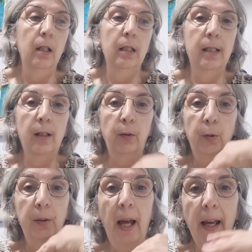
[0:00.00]
So
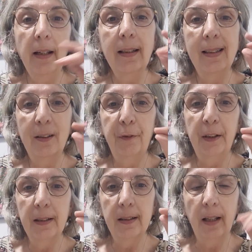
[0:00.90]
today is the
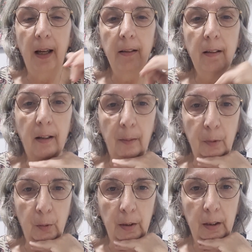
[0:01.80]
first day that I'm
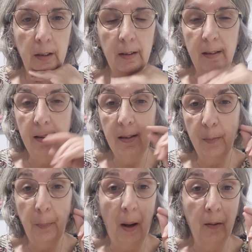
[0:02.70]
doing it. This is
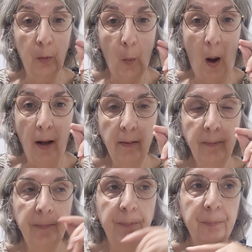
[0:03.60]
part 1,
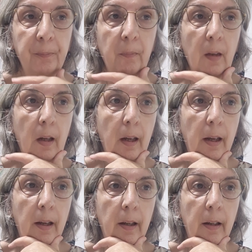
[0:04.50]

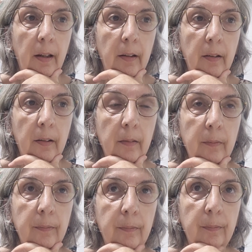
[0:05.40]
and
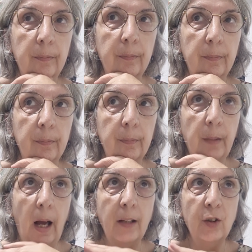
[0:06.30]

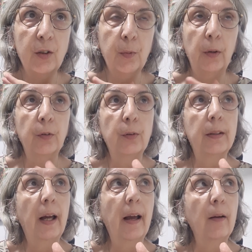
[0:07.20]
I just want to
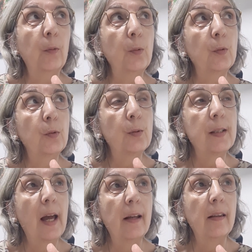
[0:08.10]

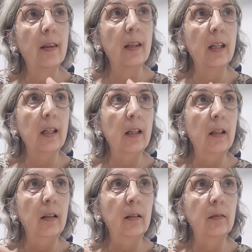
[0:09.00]
say the
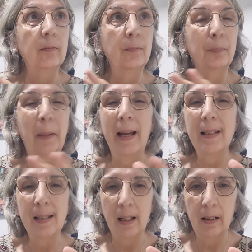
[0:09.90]

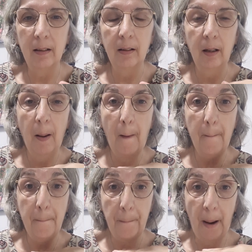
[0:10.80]
basic
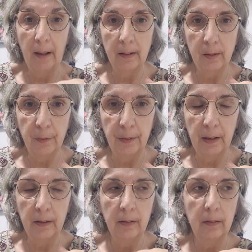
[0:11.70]
parts of
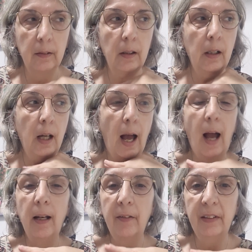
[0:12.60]
it.
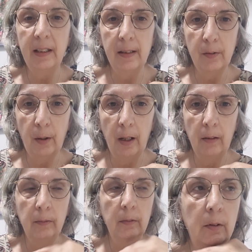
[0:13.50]
I live in Israel.
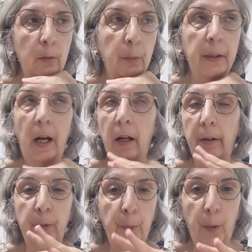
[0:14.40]
We are
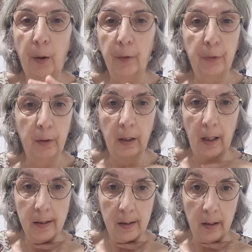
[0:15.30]
at war for the
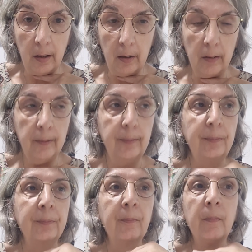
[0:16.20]
last year.
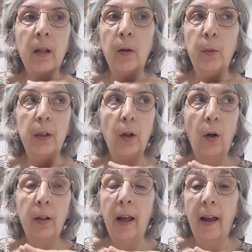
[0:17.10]
We
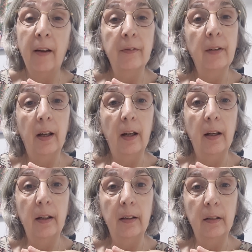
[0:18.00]
don't have
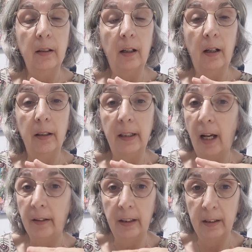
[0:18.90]
a
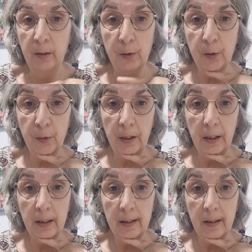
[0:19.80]
yarn industry
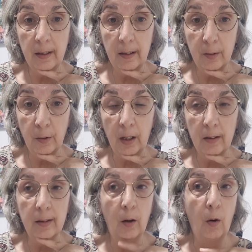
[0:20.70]
in Israel,
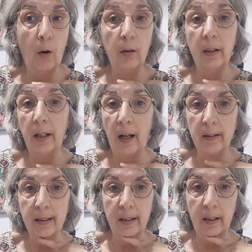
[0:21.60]
so all the
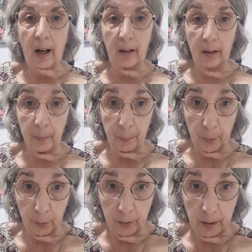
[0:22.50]
yarns here are
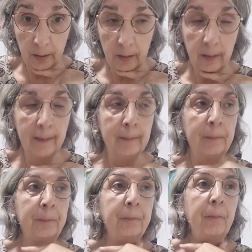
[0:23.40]
imported,
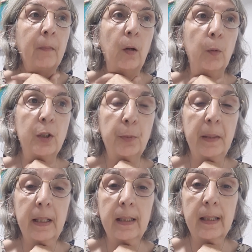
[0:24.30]
which
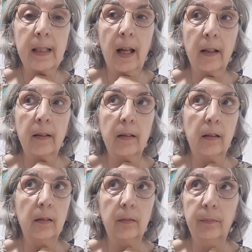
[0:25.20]
means that
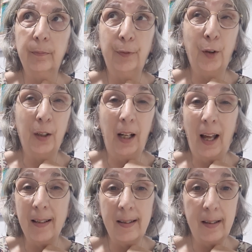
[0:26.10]
for the
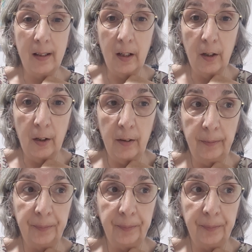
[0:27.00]
last year